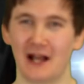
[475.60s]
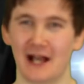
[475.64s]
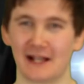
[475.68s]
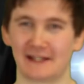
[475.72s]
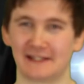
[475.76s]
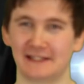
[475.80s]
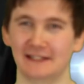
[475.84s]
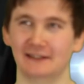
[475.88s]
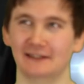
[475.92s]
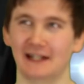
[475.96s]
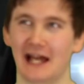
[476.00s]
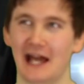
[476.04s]
I
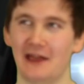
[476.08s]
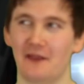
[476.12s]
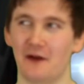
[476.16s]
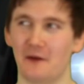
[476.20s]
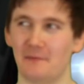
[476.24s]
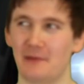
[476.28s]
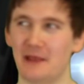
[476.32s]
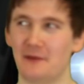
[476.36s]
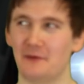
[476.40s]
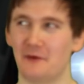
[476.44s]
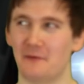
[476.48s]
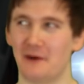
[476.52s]
still like
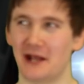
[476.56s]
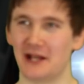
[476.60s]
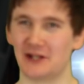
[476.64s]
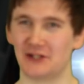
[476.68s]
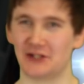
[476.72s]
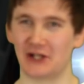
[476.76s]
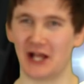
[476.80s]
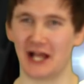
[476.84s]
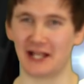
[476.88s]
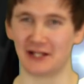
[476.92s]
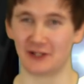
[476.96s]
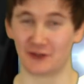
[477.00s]
that people
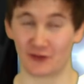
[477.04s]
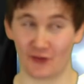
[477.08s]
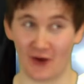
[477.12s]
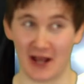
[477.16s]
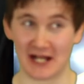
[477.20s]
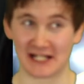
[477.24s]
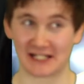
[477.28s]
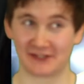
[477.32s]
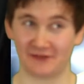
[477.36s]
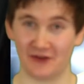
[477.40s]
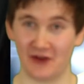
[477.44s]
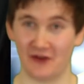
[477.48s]
manage to
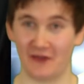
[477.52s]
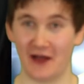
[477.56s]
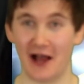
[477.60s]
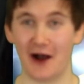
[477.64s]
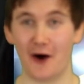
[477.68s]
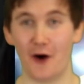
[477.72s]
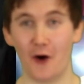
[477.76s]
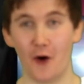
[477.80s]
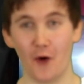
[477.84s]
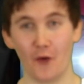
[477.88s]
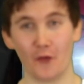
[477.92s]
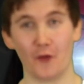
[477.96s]
transfer
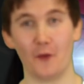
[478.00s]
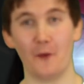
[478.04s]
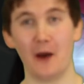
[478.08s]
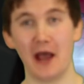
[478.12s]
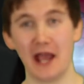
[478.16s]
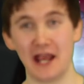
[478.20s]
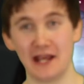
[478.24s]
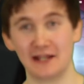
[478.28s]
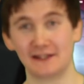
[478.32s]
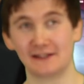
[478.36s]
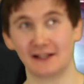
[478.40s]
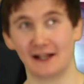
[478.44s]
that all the
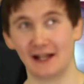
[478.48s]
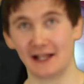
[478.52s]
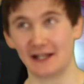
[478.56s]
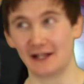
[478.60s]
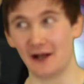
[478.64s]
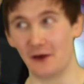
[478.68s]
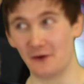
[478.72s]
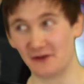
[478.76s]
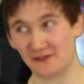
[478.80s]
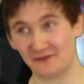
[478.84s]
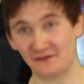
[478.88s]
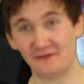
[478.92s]
way to
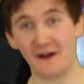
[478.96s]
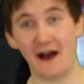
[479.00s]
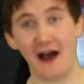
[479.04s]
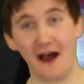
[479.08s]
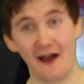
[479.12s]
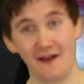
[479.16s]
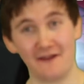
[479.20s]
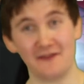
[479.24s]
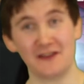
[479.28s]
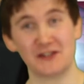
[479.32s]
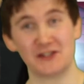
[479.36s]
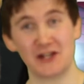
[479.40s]
as
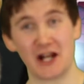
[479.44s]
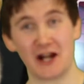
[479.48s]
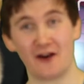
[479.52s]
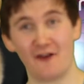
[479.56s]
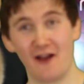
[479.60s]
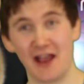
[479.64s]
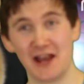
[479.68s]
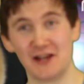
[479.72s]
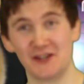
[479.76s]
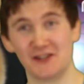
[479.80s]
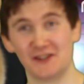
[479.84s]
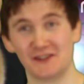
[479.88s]
far in the
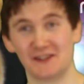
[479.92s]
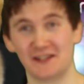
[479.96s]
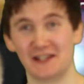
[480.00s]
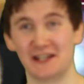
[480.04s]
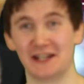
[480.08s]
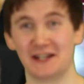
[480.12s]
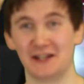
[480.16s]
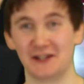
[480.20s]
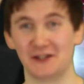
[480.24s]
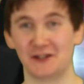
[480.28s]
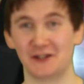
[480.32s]
generations as it can